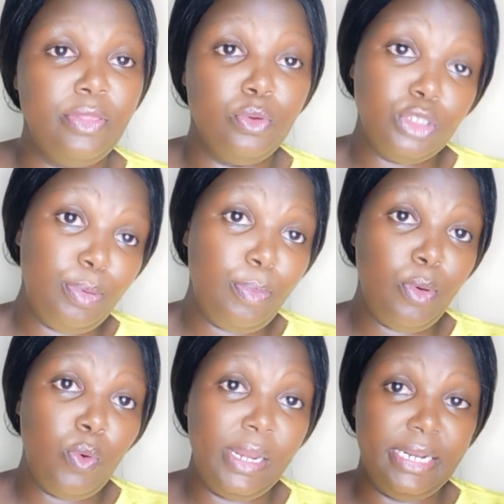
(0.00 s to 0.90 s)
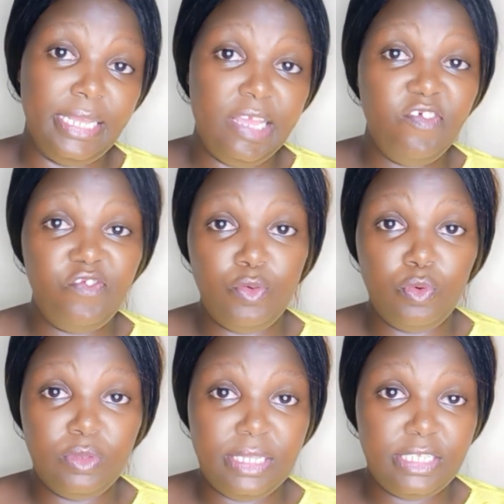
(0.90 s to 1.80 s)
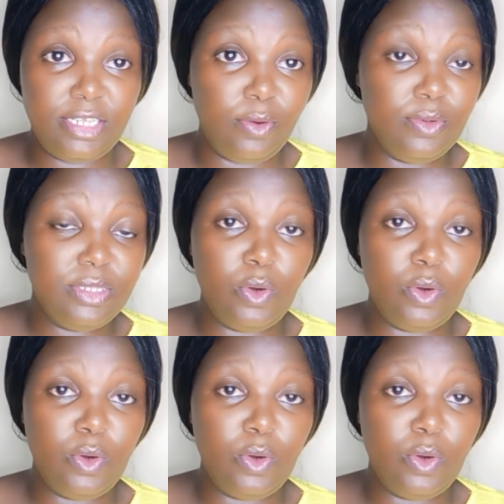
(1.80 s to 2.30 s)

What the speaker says: those people who will give you these loans,